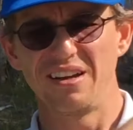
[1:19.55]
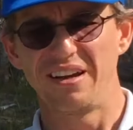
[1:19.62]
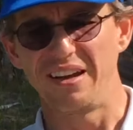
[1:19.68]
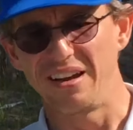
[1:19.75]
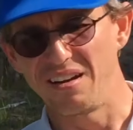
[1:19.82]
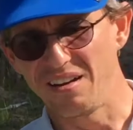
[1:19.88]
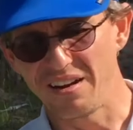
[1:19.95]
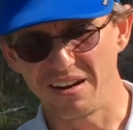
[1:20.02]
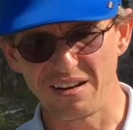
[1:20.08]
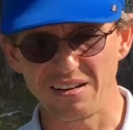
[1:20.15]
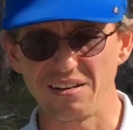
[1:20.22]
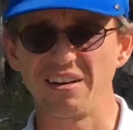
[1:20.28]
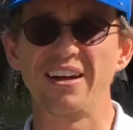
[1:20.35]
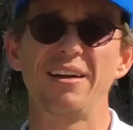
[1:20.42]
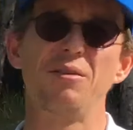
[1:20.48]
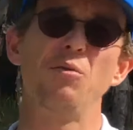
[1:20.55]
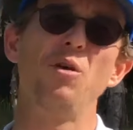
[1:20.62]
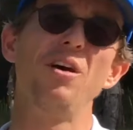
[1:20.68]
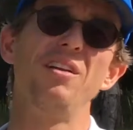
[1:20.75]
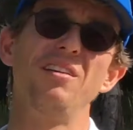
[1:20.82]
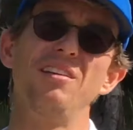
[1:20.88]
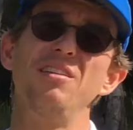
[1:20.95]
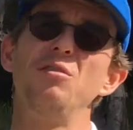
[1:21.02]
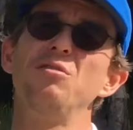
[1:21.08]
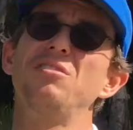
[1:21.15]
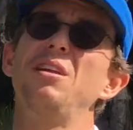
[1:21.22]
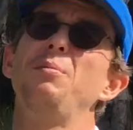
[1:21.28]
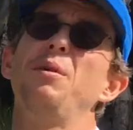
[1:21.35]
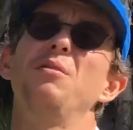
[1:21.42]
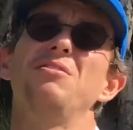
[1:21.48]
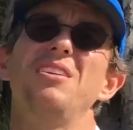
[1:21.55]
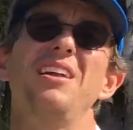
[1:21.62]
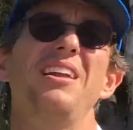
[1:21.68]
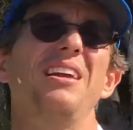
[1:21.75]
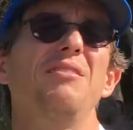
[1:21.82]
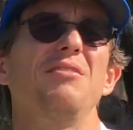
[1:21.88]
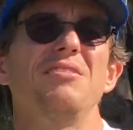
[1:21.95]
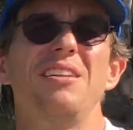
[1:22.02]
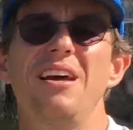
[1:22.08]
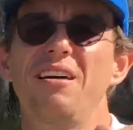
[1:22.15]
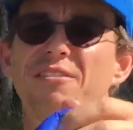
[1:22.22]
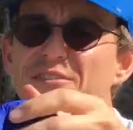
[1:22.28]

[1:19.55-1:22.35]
And what little sleep I was getting was now